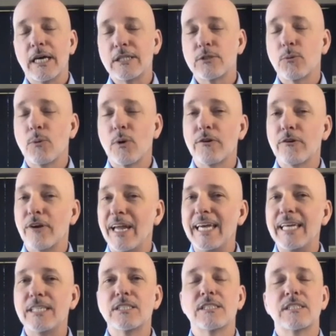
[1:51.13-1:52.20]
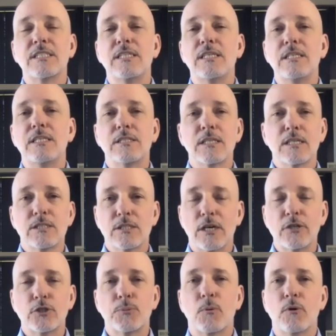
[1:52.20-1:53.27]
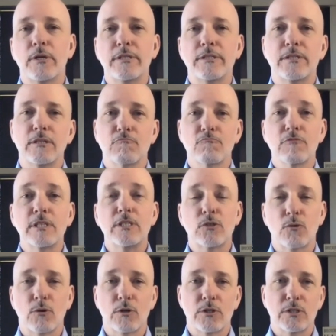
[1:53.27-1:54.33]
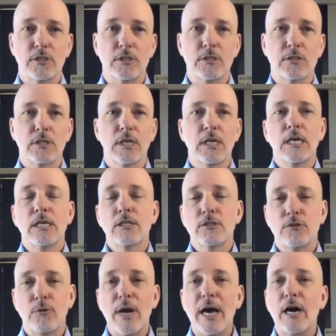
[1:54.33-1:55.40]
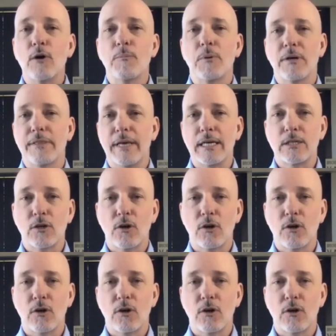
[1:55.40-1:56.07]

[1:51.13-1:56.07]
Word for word: and to other agencies, touch points, and resources to help on that